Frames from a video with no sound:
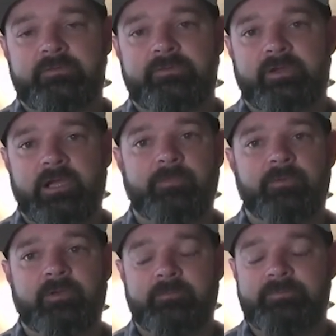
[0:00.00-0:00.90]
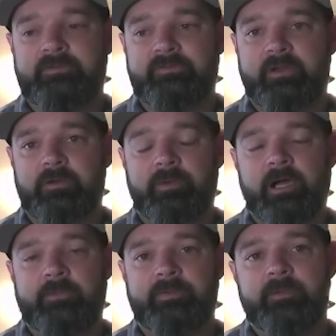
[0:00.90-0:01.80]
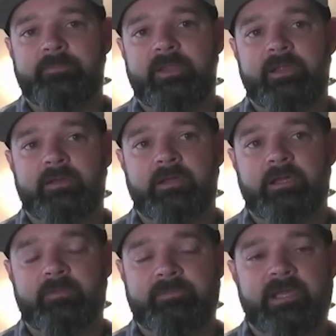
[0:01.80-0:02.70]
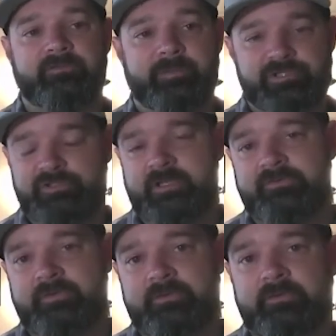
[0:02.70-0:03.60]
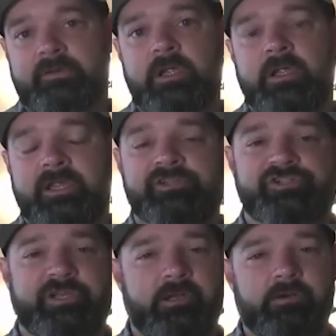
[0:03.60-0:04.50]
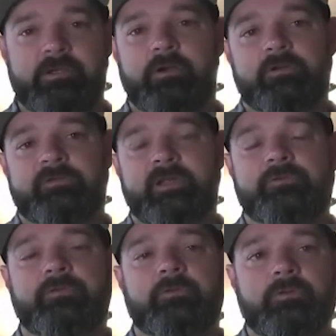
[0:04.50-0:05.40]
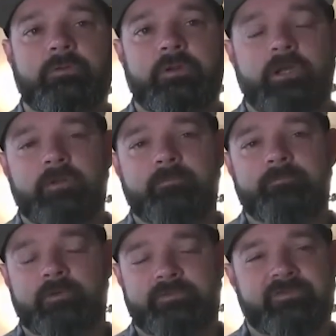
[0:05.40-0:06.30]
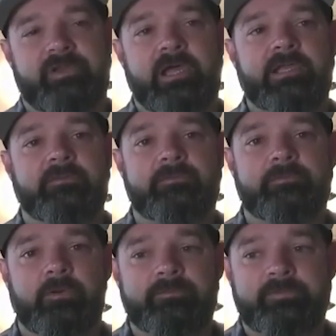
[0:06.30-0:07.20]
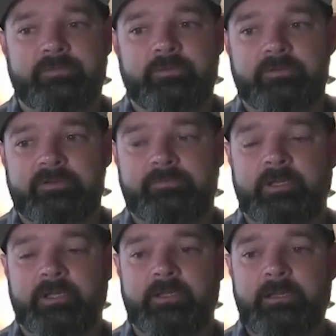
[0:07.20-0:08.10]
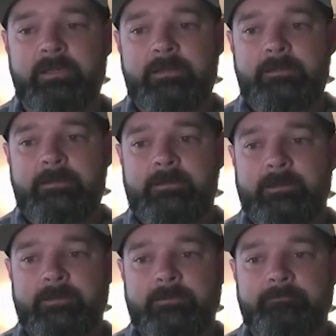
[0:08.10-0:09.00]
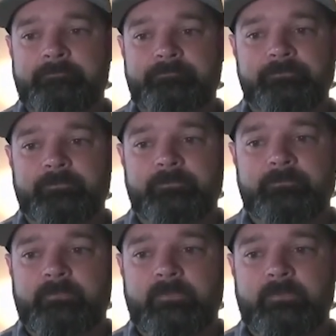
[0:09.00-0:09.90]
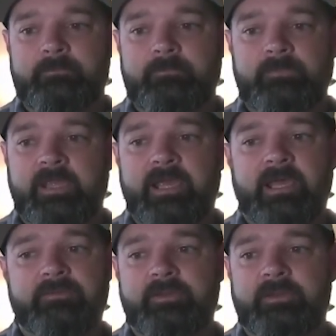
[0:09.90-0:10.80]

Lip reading: a couple companies that are popping up that kind of specialize in engineering or architectural or design of grow facilities. But um, yeah,